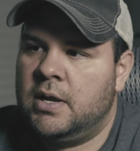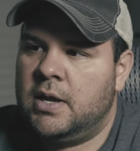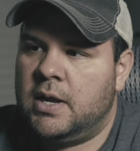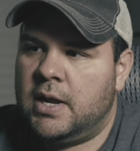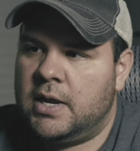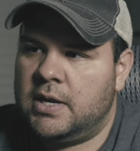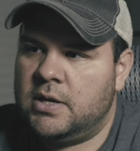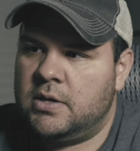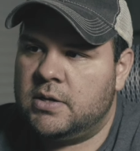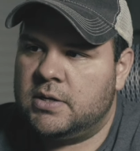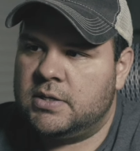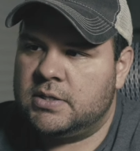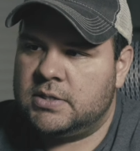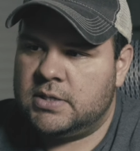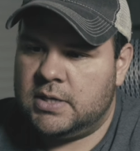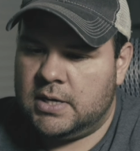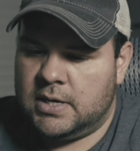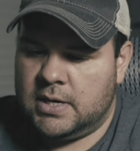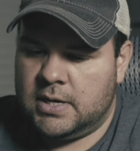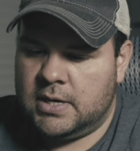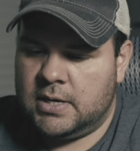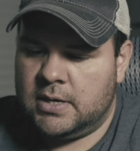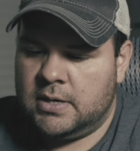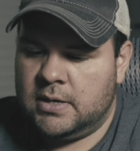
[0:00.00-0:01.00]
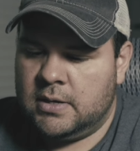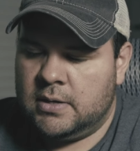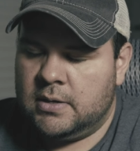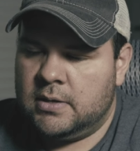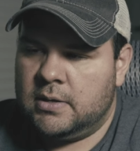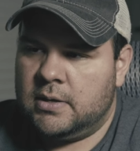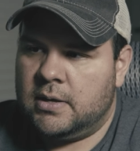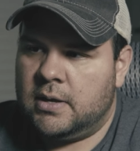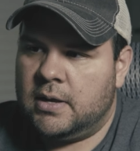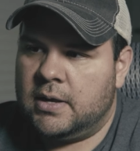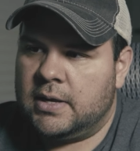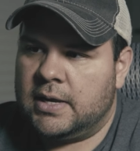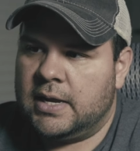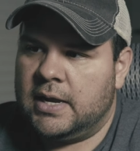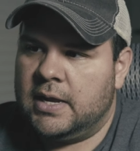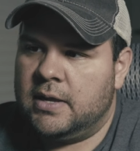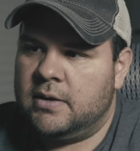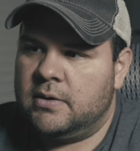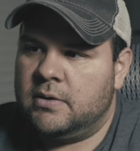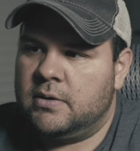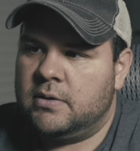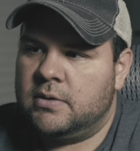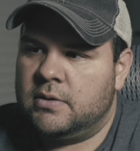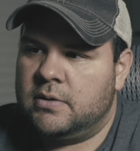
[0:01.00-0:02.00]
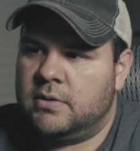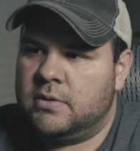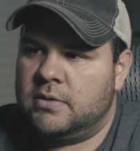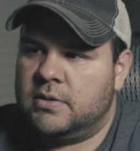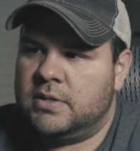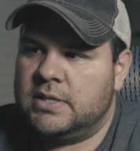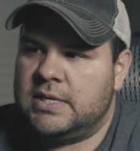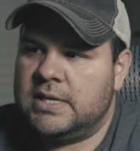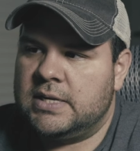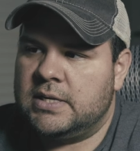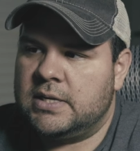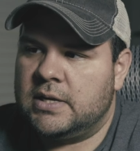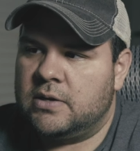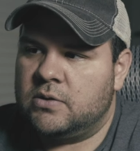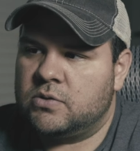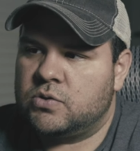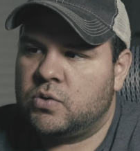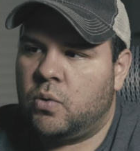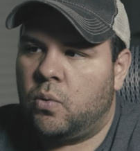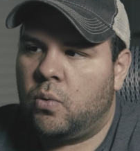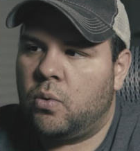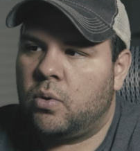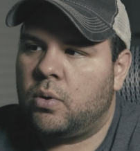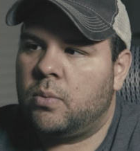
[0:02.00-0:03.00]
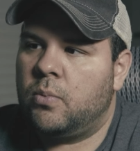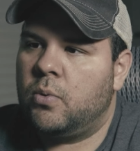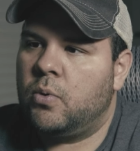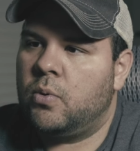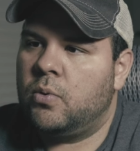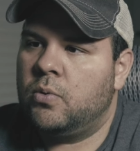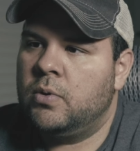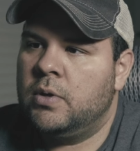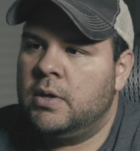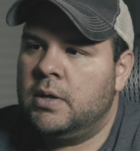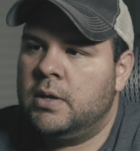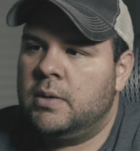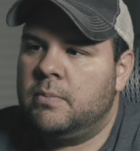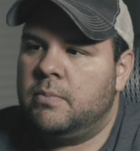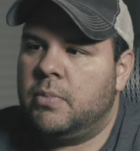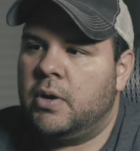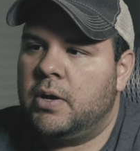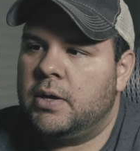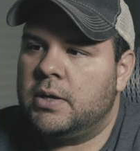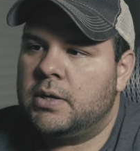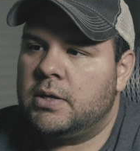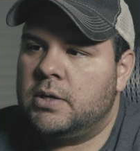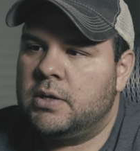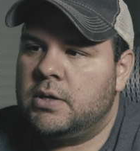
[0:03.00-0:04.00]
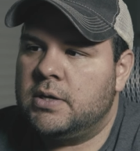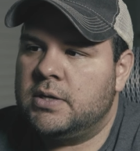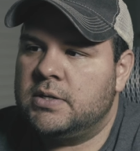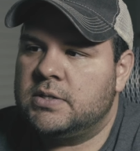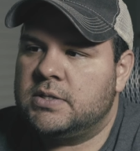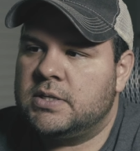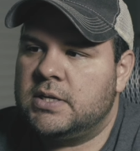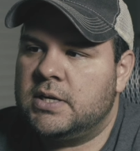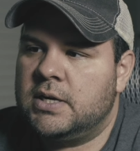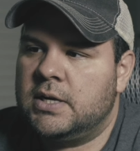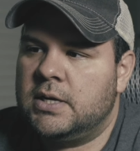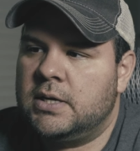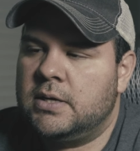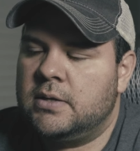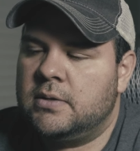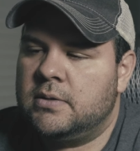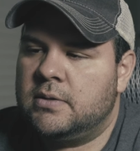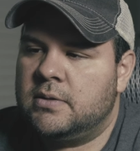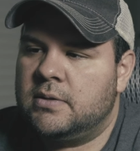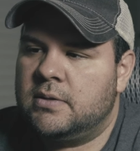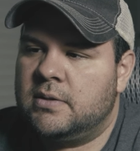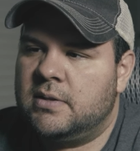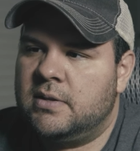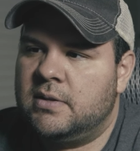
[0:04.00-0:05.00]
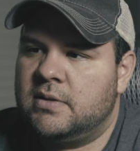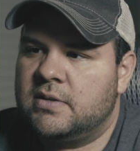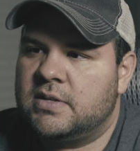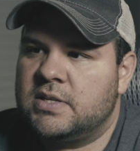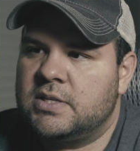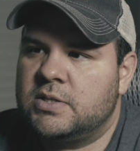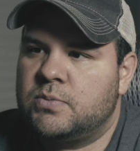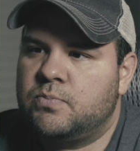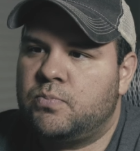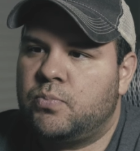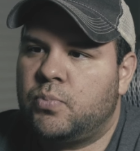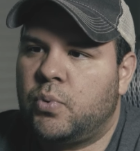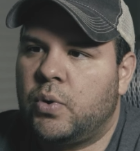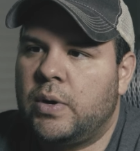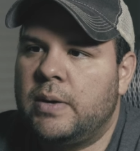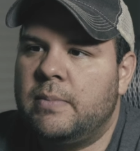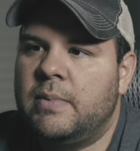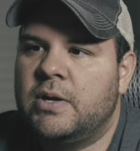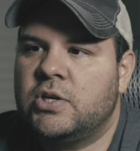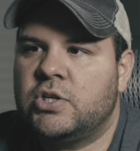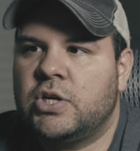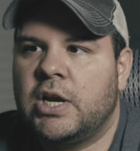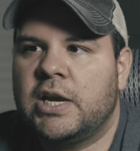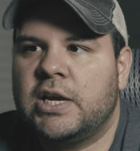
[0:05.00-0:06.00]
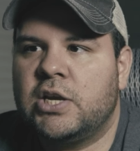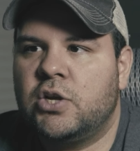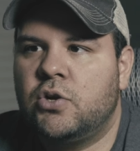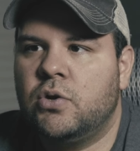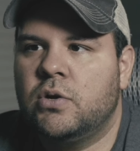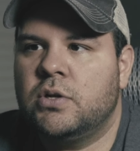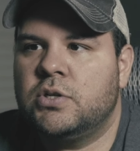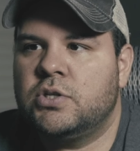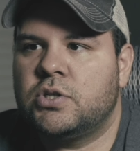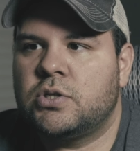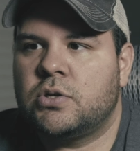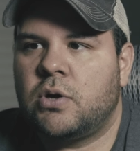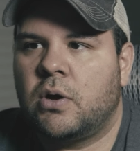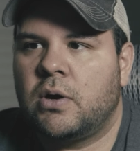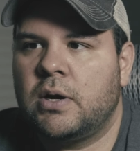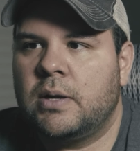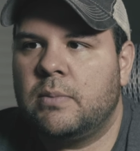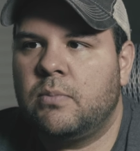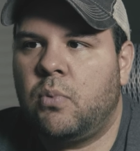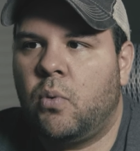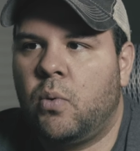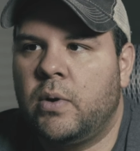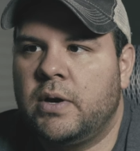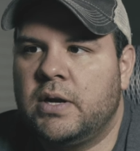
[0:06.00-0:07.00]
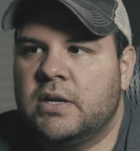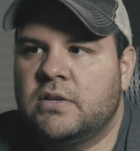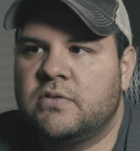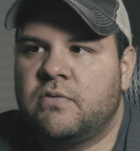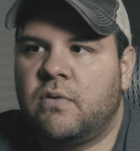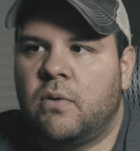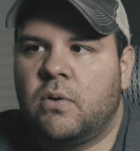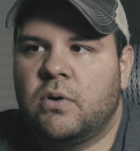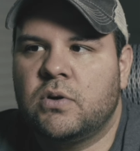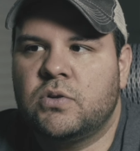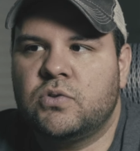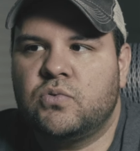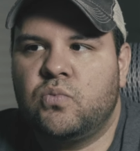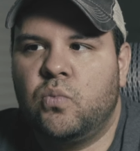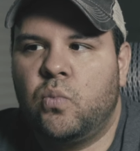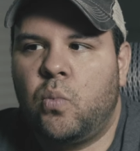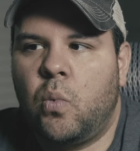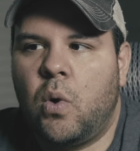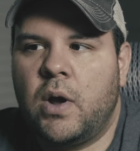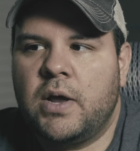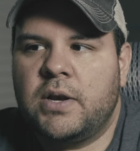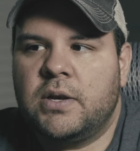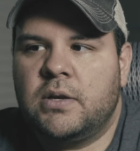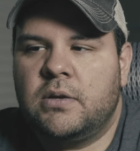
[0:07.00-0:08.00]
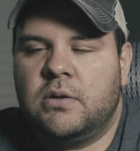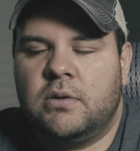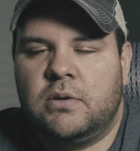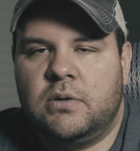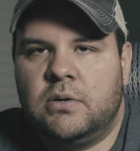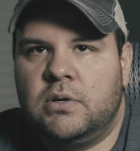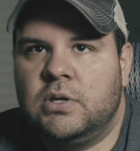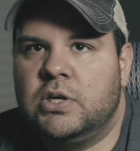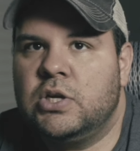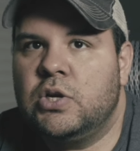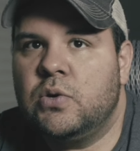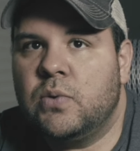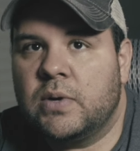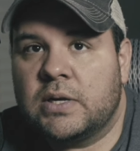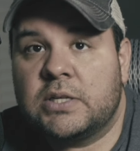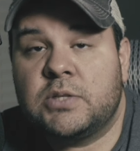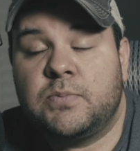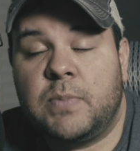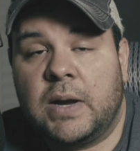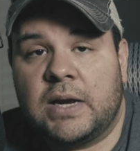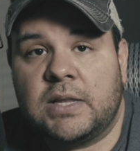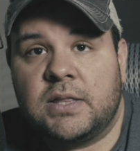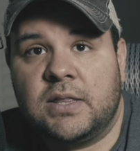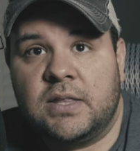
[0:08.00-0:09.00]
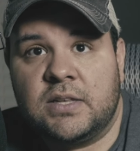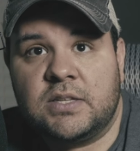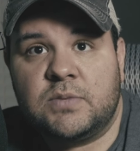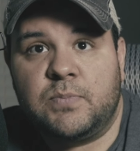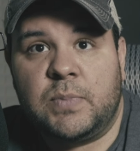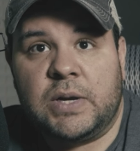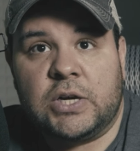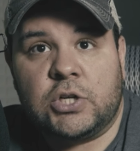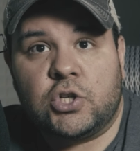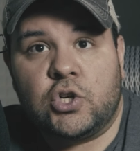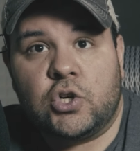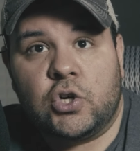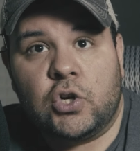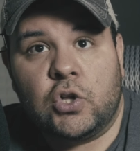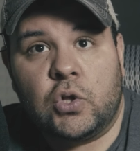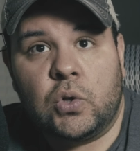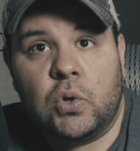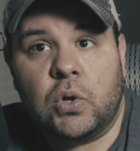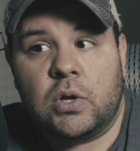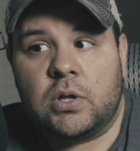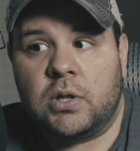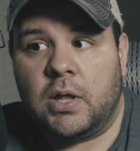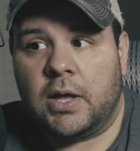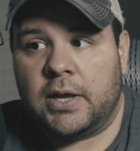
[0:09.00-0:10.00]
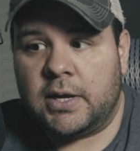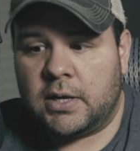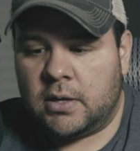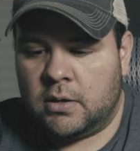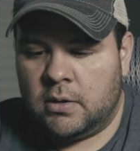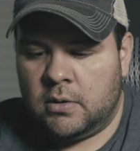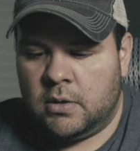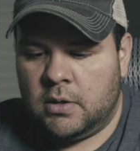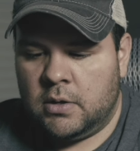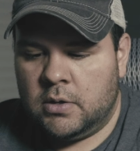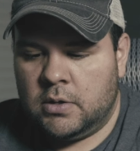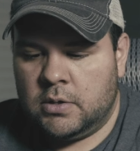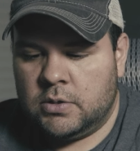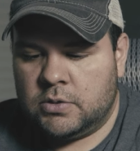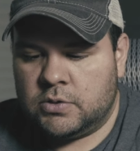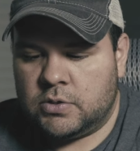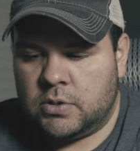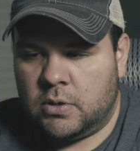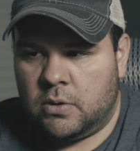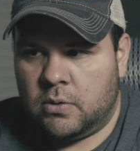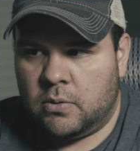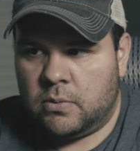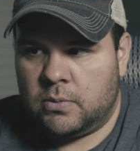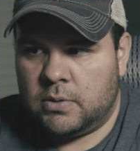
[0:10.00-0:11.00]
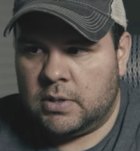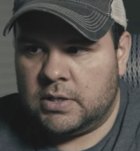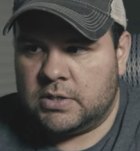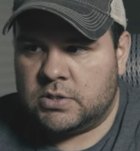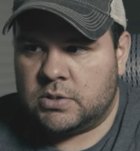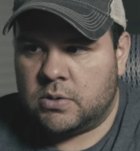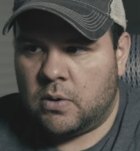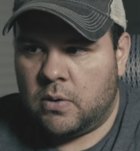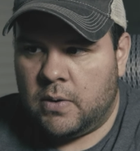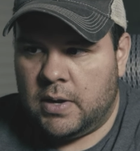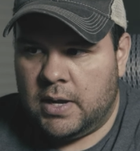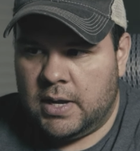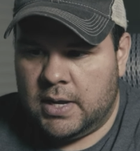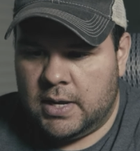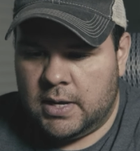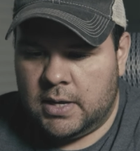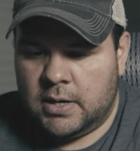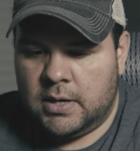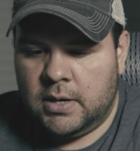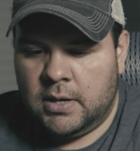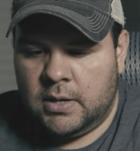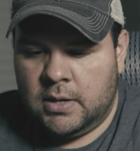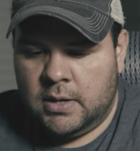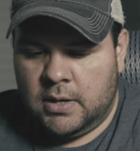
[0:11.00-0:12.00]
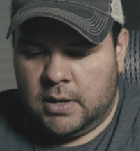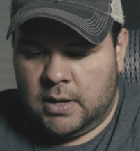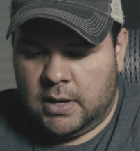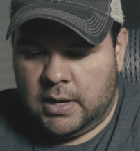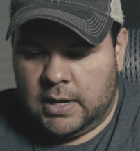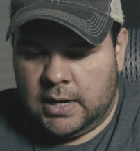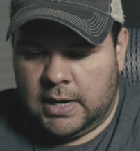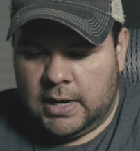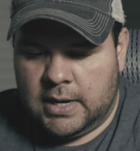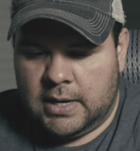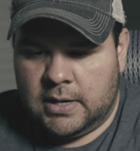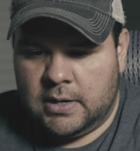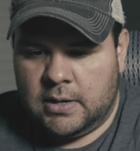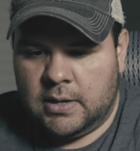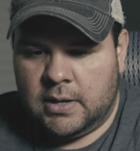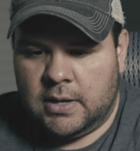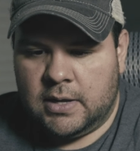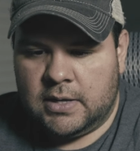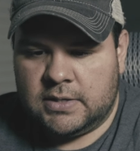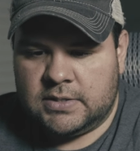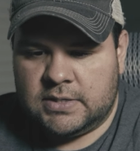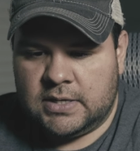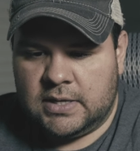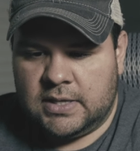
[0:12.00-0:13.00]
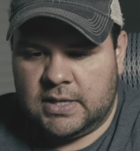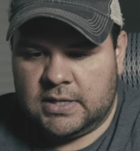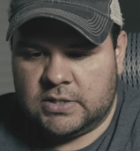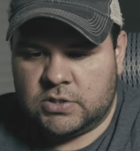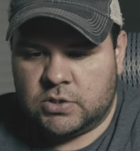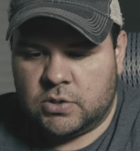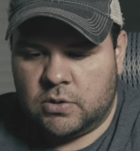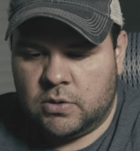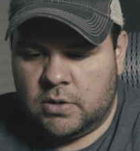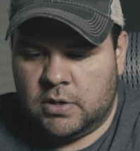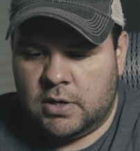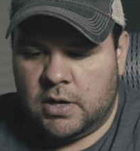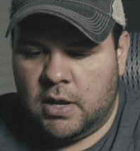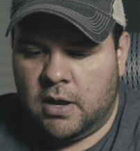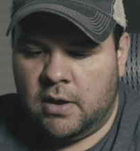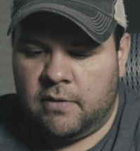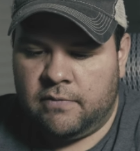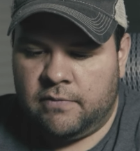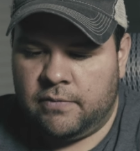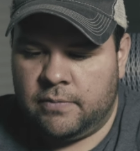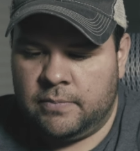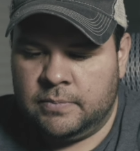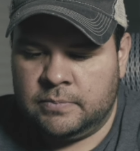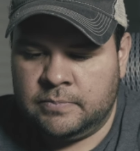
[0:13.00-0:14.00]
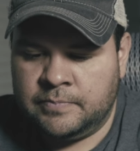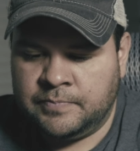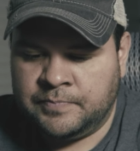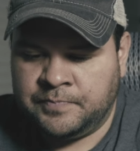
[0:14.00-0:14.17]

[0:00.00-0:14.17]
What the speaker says: And you can see again, details horrible, but you can see this is pretty much a good starting point as far as what you expect this picture to look like. So let's go ahead and say that's good enough.